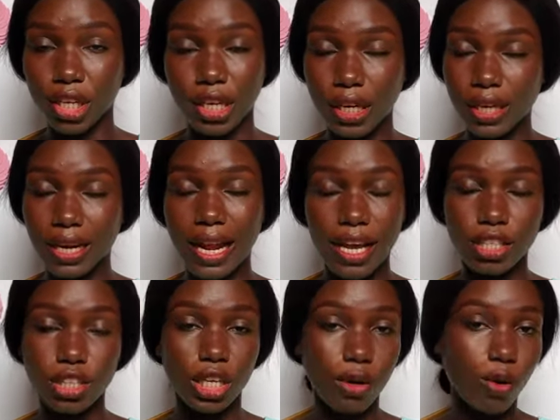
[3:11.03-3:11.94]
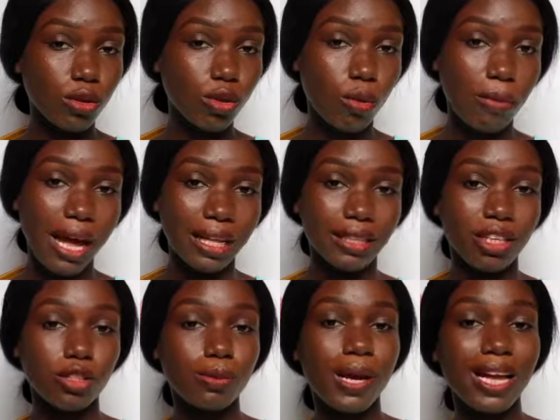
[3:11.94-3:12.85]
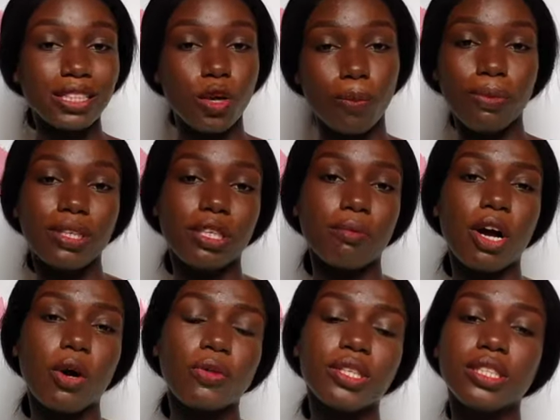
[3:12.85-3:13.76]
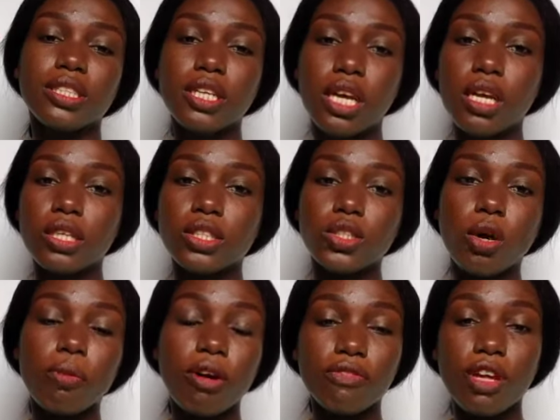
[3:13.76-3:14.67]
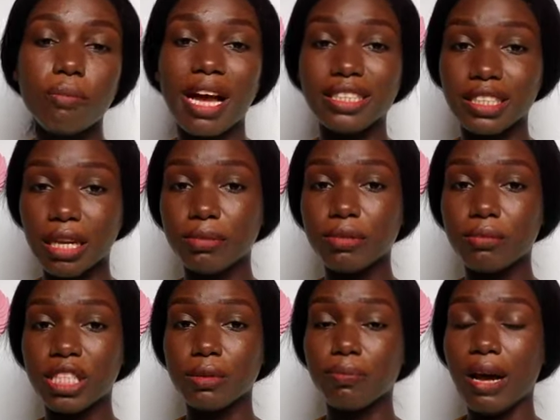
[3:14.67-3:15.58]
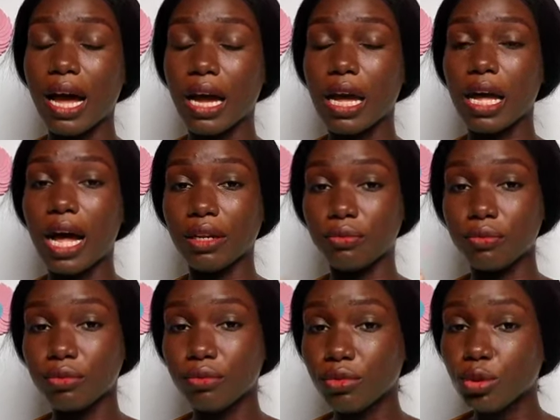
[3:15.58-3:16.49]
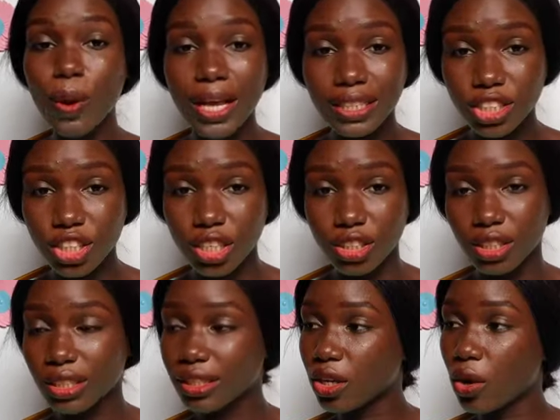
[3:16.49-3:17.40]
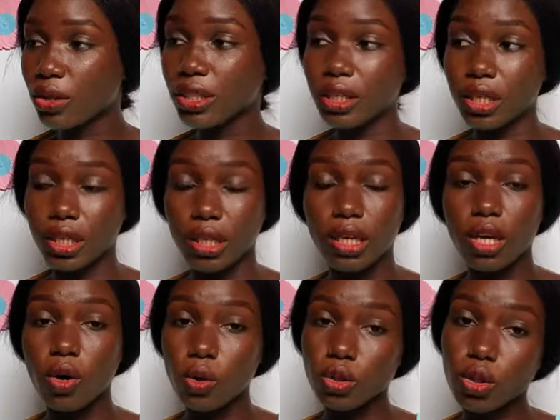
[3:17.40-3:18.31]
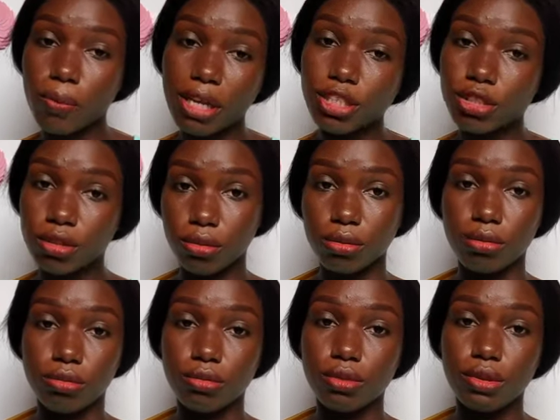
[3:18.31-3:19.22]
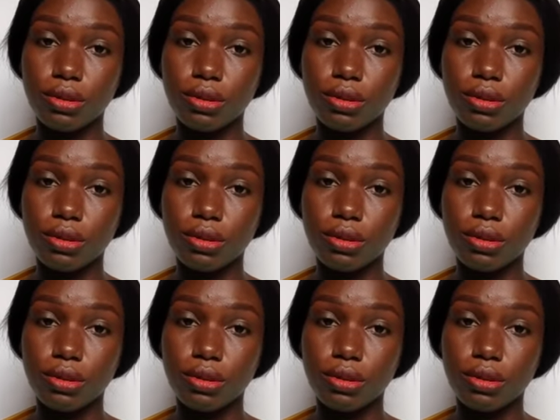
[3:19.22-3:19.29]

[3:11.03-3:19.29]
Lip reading: a client, a customer, and the customer has complained about it, some of them accept the bag and do exchange. They tell the customers to